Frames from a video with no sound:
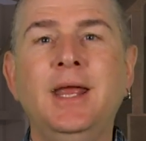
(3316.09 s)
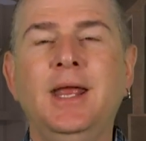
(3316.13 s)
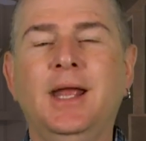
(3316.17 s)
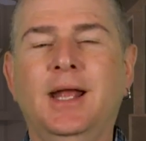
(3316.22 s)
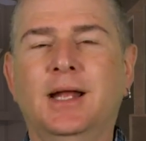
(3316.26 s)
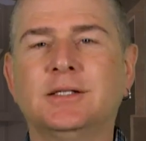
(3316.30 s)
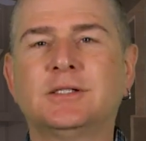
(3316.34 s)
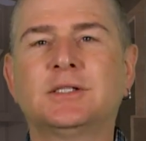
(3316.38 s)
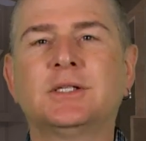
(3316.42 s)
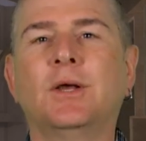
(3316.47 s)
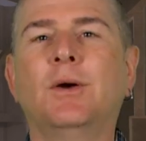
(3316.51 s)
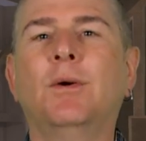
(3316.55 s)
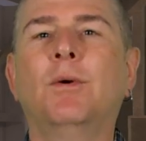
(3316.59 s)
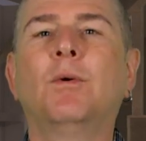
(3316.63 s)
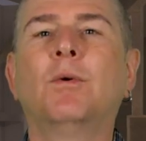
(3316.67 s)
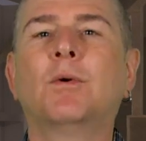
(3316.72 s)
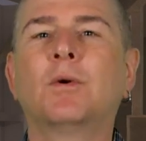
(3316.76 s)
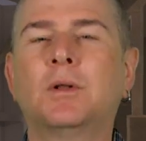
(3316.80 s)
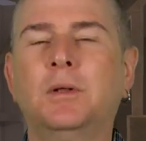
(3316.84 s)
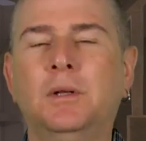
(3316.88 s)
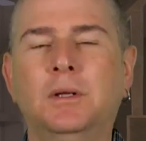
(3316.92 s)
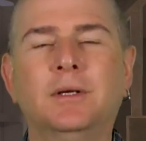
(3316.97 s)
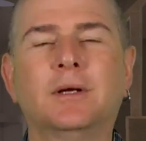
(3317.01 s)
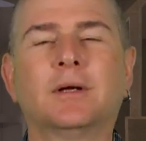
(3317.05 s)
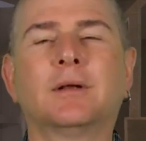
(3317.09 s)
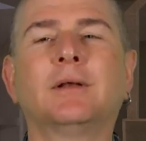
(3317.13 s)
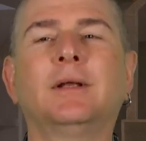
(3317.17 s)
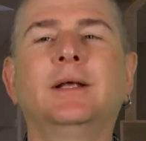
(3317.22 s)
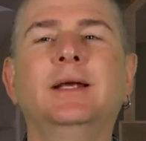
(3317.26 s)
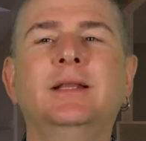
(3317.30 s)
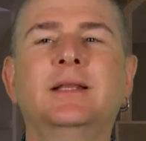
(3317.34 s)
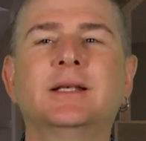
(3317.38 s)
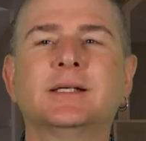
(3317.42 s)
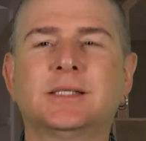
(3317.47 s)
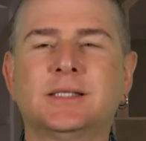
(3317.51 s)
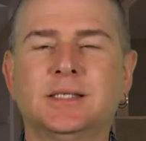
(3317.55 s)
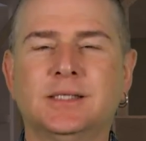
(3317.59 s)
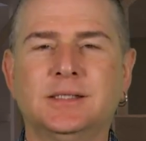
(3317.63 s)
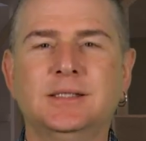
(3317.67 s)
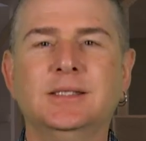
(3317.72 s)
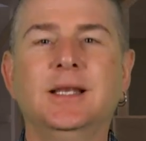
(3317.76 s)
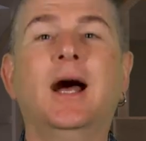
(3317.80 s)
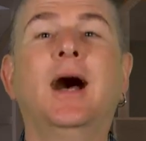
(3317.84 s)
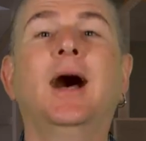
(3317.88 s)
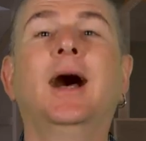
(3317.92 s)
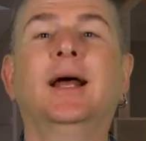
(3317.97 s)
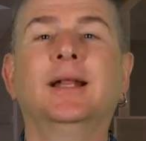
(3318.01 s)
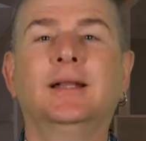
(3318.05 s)
And so clearly, this is
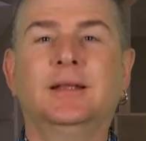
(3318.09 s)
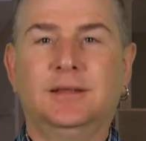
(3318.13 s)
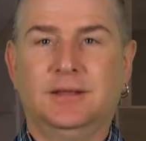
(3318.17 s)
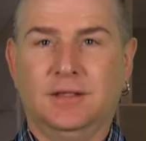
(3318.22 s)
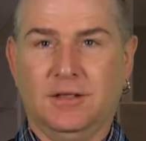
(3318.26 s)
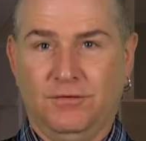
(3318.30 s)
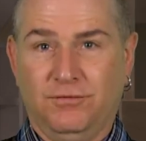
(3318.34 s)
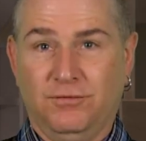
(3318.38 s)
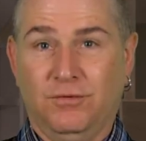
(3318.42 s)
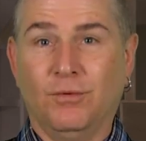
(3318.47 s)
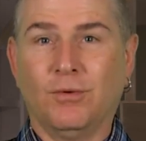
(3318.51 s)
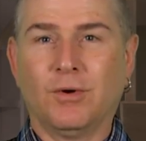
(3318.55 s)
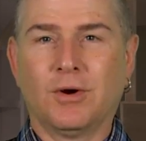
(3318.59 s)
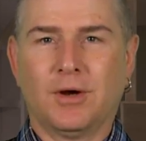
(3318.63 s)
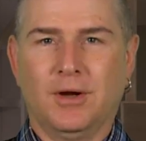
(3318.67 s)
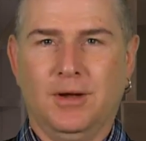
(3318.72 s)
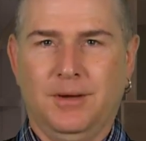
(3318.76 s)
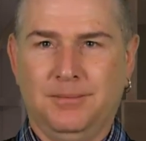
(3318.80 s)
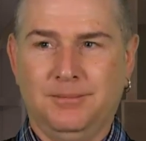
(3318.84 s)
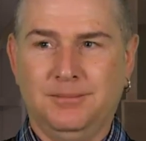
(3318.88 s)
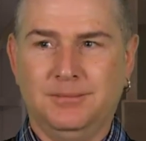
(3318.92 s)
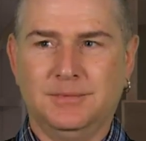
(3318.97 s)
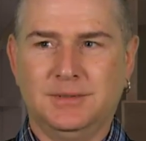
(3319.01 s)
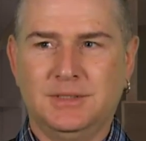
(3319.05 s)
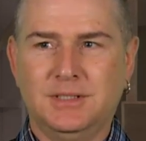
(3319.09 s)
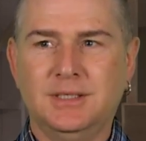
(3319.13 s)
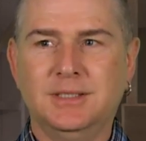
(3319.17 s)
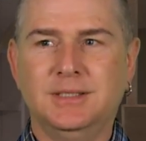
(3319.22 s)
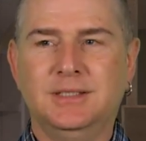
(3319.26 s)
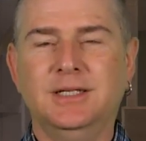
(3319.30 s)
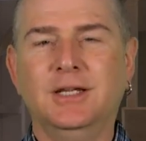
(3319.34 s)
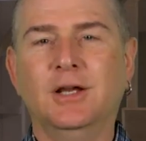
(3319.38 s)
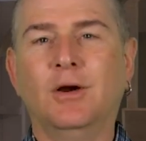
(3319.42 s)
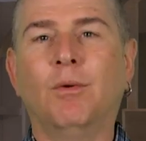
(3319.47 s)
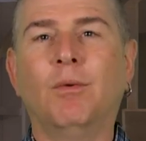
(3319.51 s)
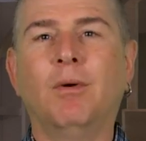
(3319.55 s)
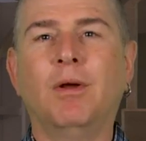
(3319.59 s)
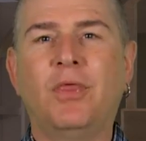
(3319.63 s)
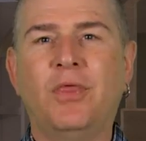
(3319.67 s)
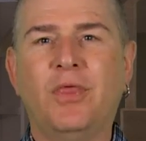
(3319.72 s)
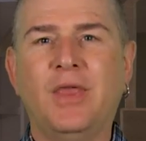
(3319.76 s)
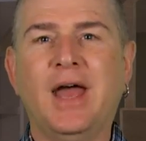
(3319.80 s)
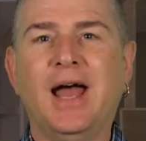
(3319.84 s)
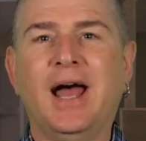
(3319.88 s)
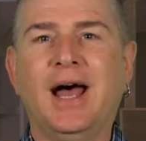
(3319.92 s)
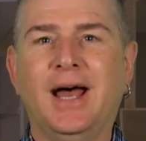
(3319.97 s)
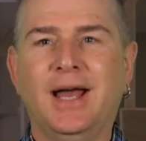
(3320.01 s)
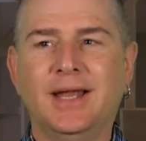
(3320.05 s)
not the forum to deal with
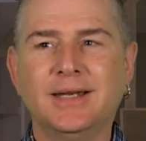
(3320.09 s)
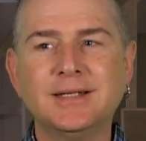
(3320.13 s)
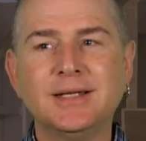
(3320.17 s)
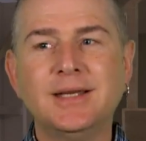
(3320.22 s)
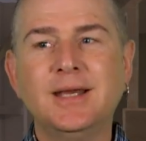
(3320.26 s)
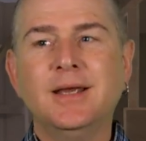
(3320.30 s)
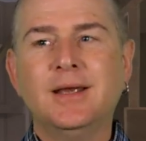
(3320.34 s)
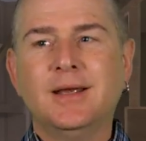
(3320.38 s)
that.